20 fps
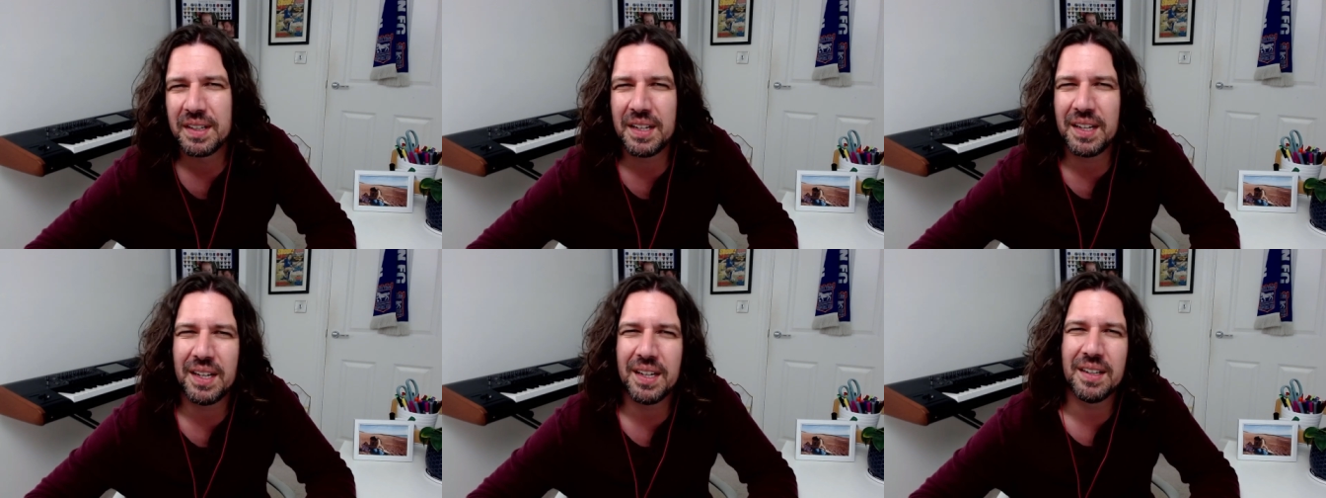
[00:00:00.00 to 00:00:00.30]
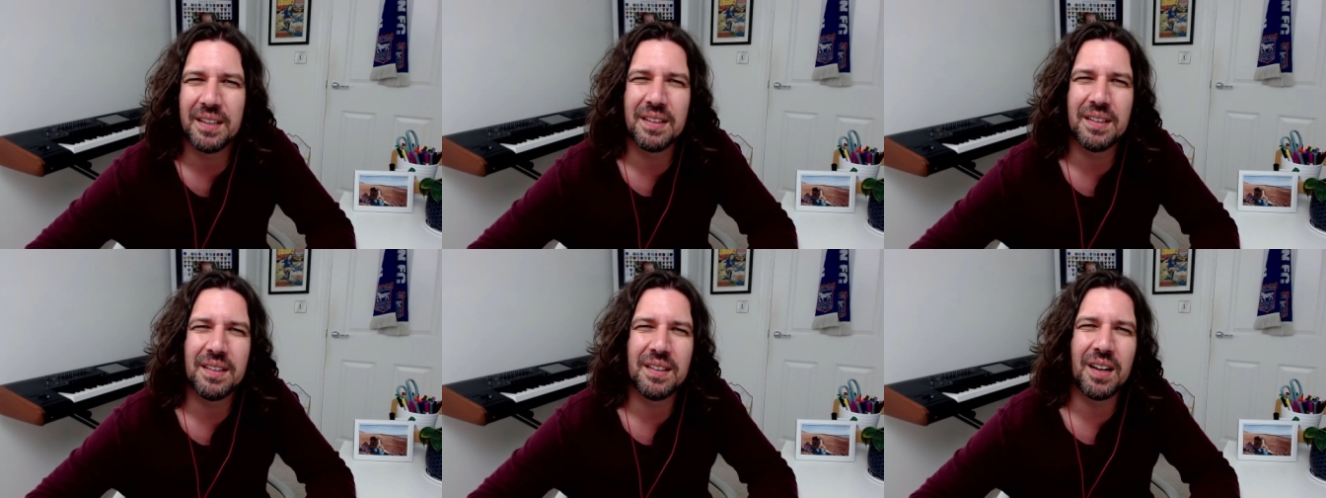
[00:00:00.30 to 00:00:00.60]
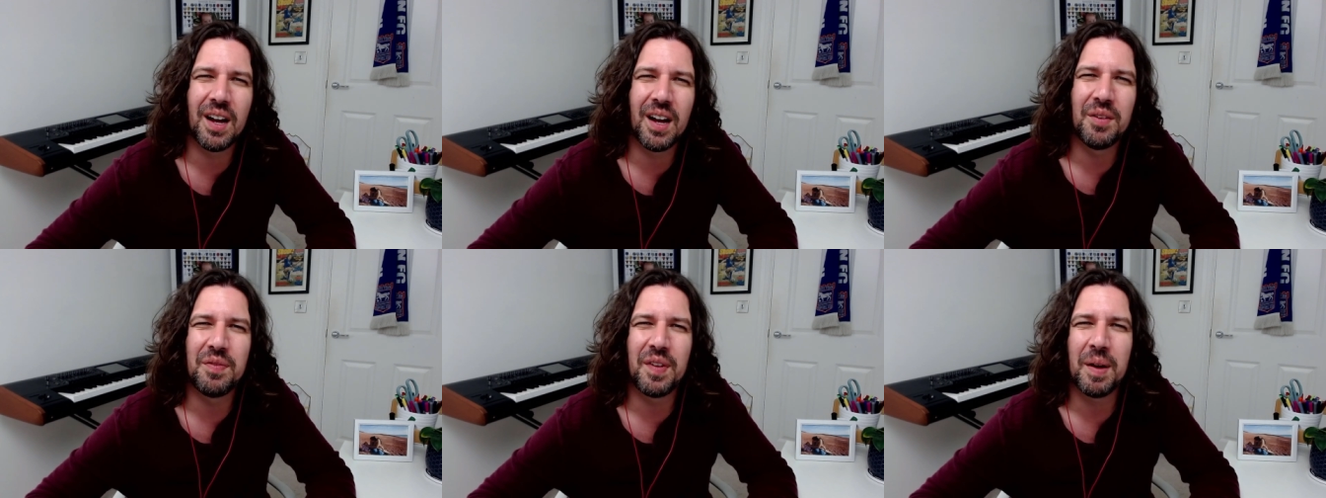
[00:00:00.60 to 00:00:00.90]
in
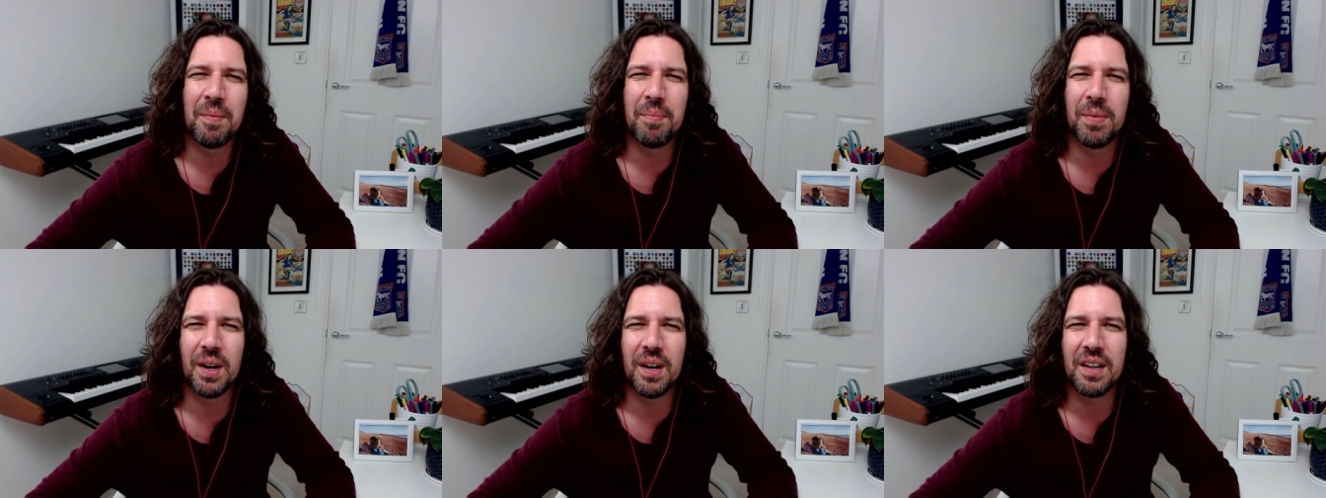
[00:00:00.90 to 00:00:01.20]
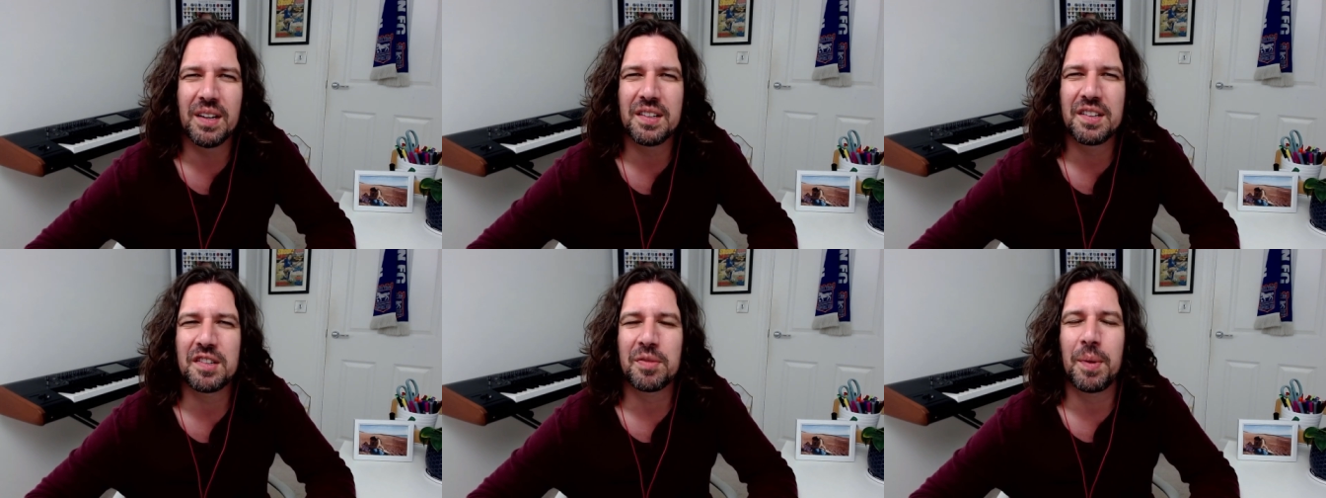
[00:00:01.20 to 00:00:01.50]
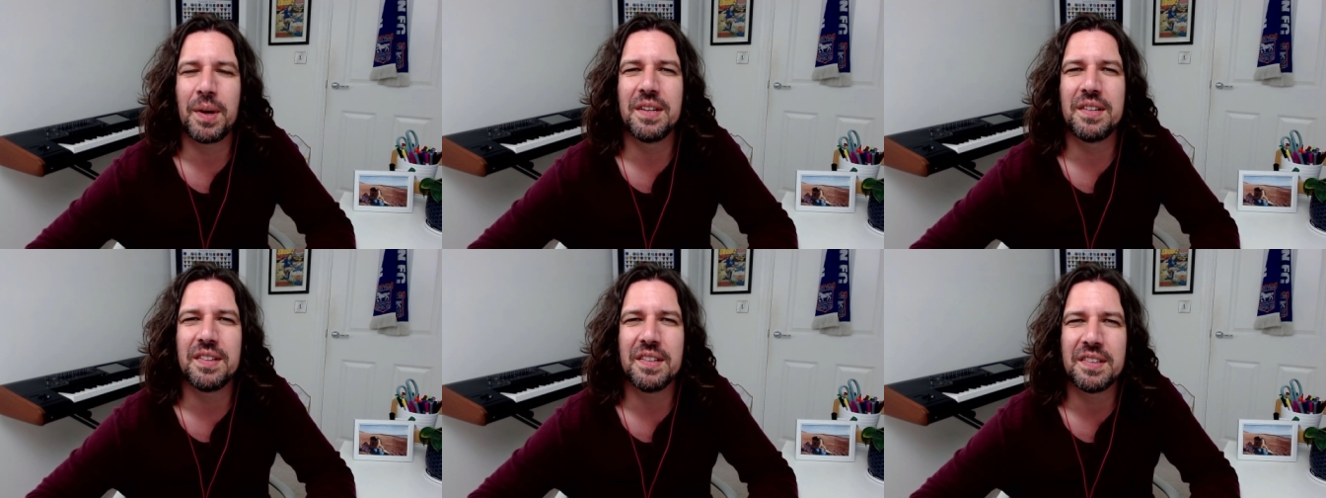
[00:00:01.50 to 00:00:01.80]
November
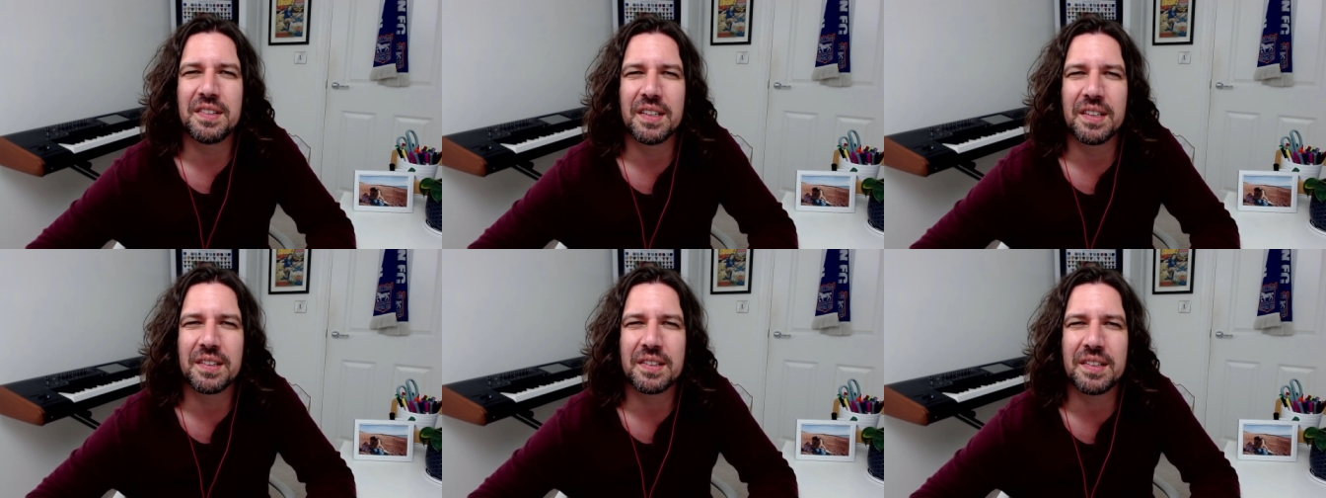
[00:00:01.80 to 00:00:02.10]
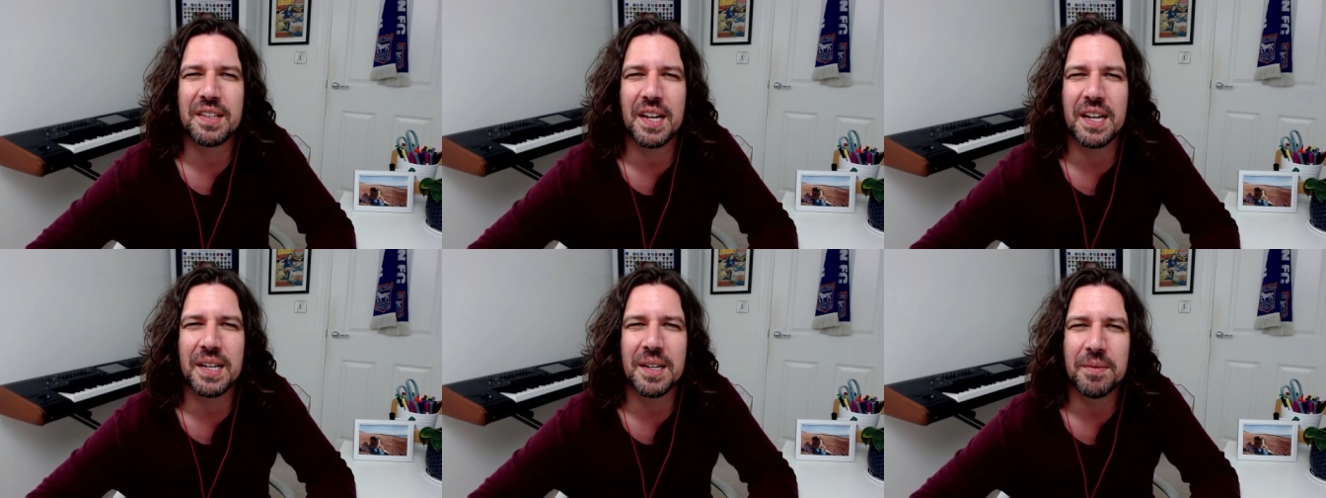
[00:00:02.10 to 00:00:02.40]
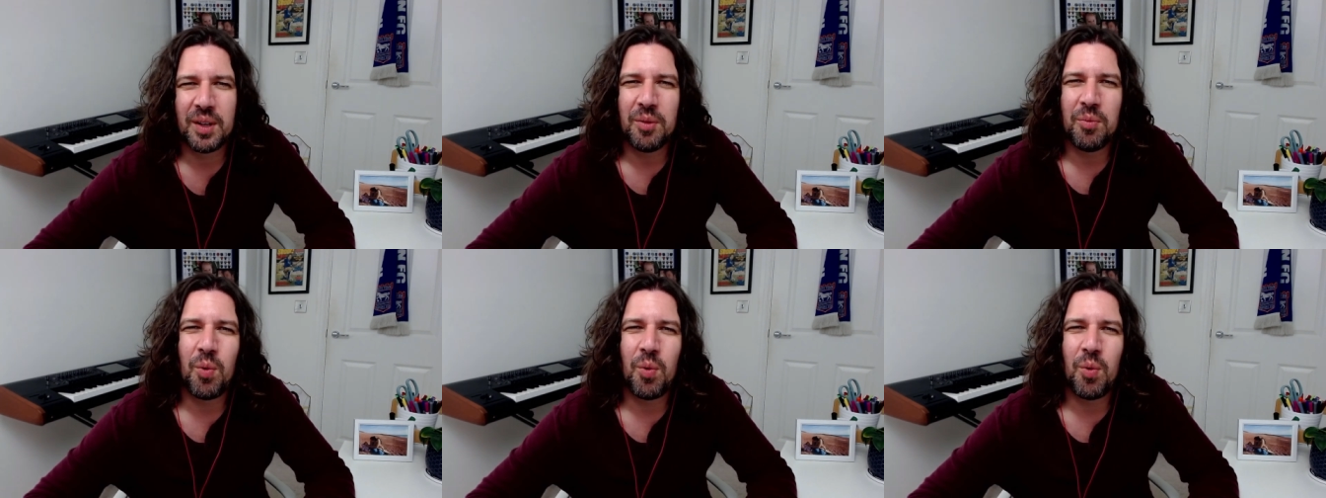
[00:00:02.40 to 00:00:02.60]
2016.